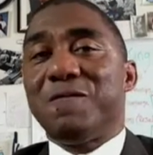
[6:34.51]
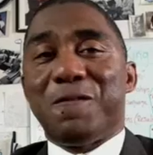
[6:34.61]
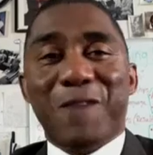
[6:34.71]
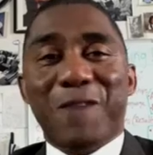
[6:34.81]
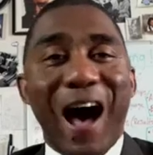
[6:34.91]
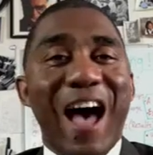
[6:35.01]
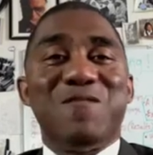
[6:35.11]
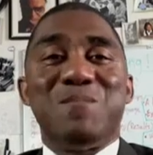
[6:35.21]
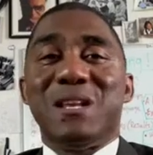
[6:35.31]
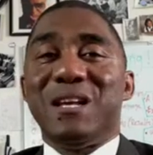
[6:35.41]
for
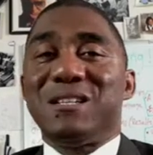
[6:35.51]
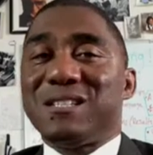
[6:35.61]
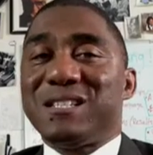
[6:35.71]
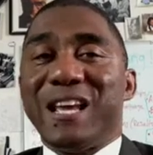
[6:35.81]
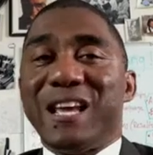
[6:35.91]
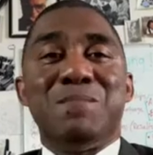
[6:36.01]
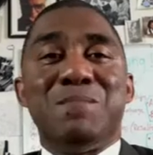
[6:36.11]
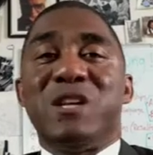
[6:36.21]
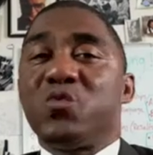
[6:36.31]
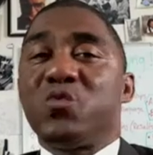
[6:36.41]
5 minutes, 10
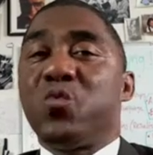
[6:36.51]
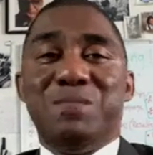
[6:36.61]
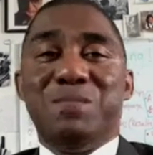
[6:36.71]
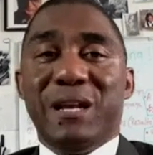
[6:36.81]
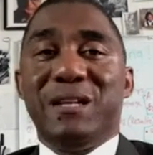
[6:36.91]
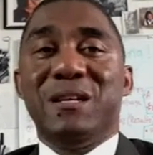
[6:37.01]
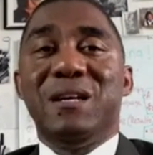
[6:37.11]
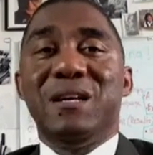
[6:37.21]
minutes, 1 minute.